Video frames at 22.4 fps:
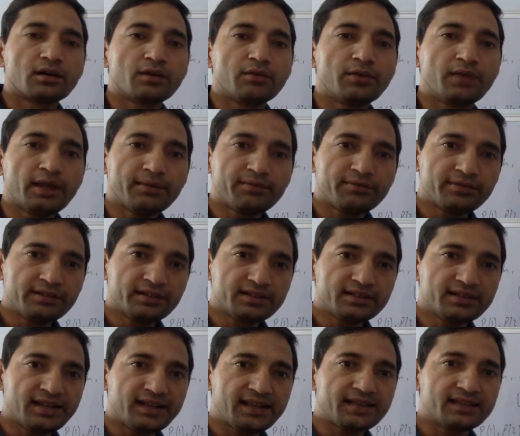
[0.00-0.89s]
We
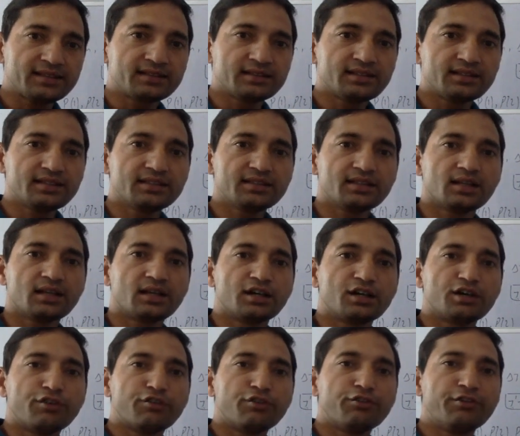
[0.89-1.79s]
haven't taken the
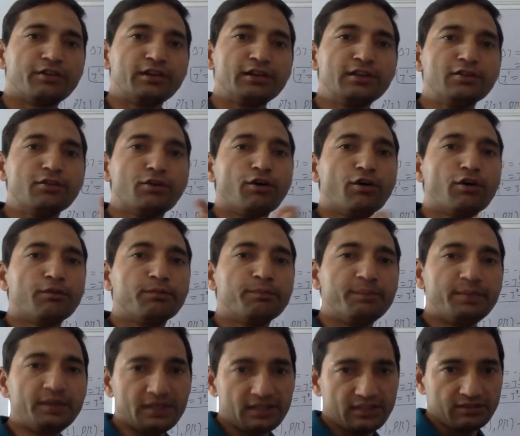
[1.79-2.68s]
value of
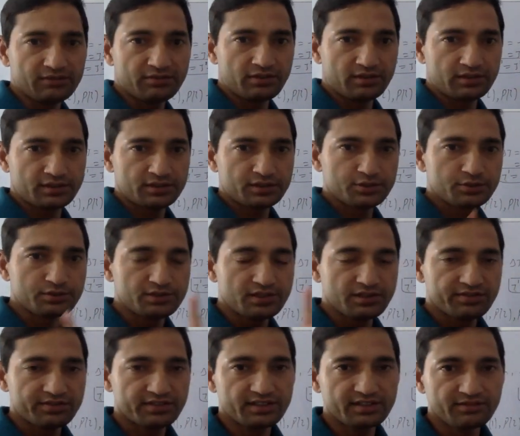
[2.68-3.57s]
B for the two
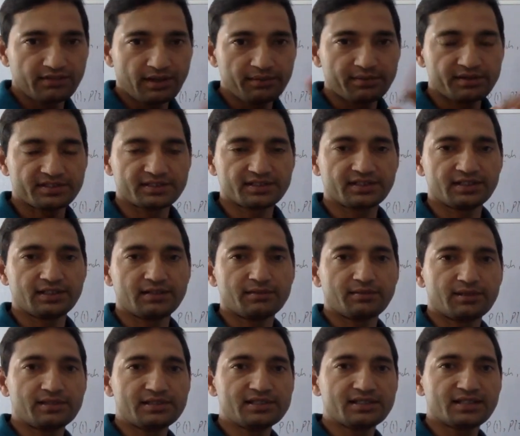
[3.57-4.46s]
different vibrational
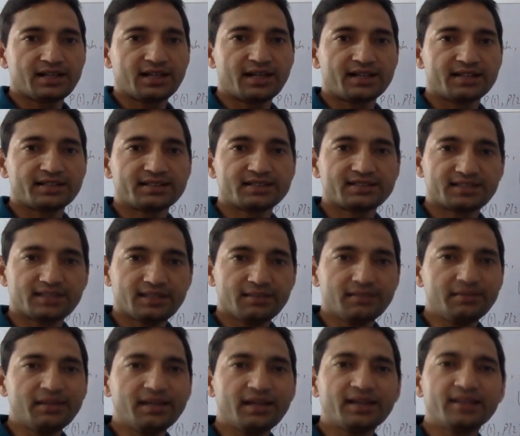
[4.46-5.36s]
levels are the
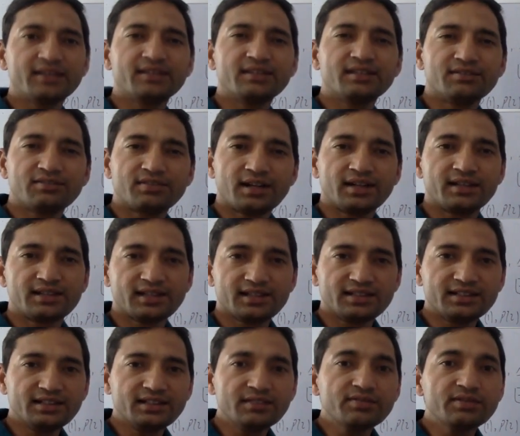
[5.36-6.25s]
same, they are
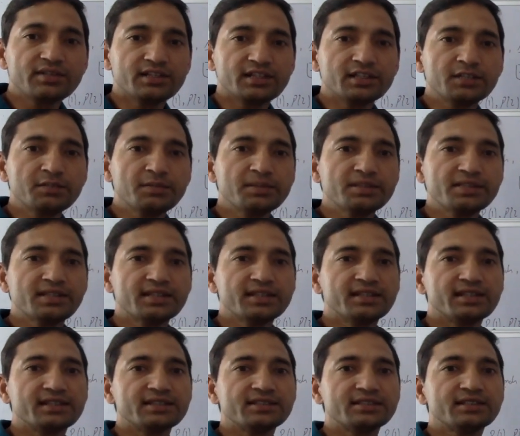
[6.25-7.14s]
entirely different. It means that
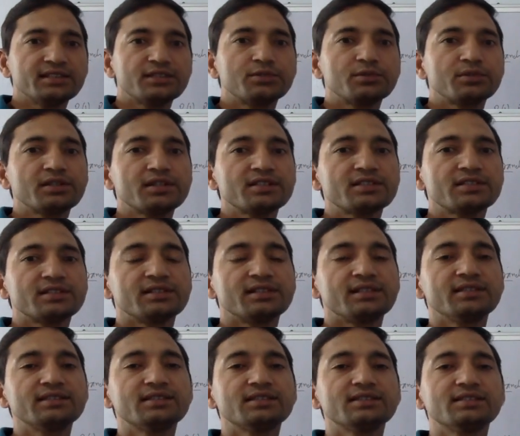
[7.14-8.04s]
there is a rotation,
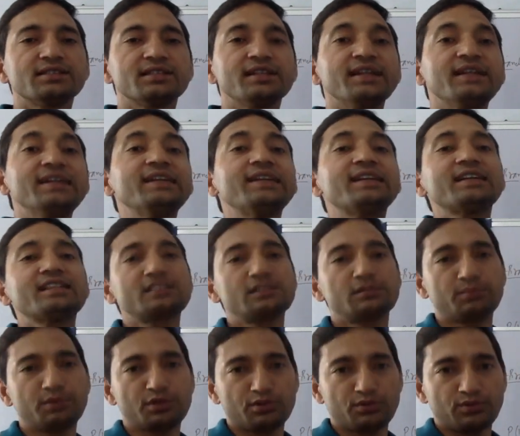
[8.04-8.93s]
this is an
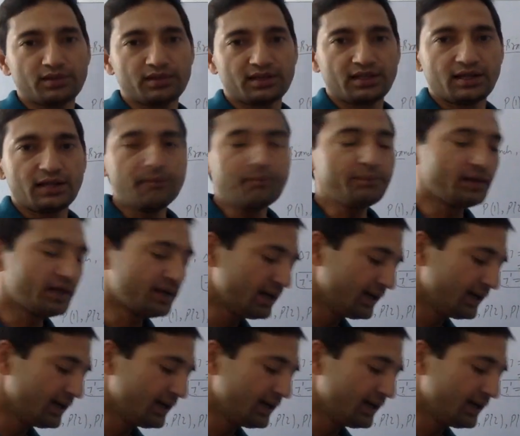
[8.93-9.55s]
interaction between them.